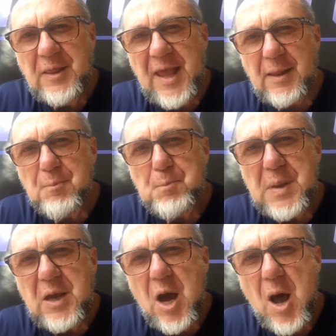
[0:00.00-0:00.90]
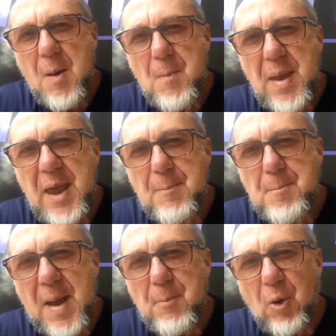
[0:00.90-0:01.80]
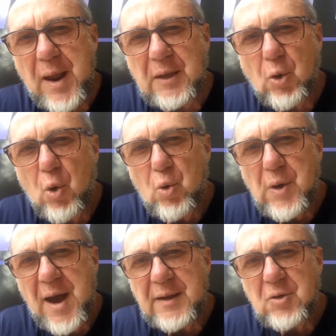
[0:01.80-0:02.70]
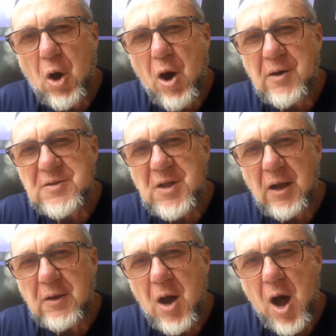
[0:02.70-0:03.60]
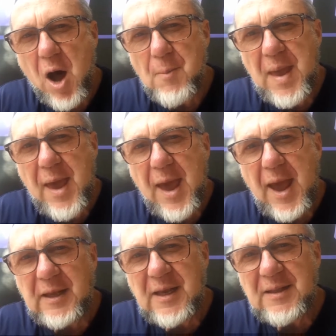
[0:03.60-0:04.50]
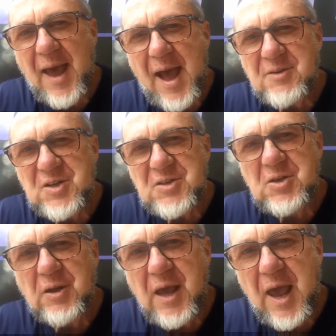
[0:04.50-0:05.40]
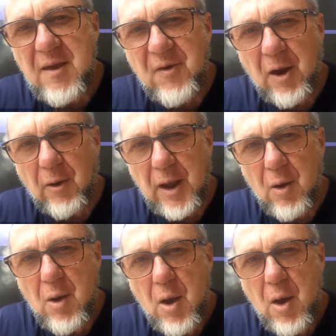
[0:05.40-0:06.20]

then become a member at oldguytalks.com and get access to the cave area,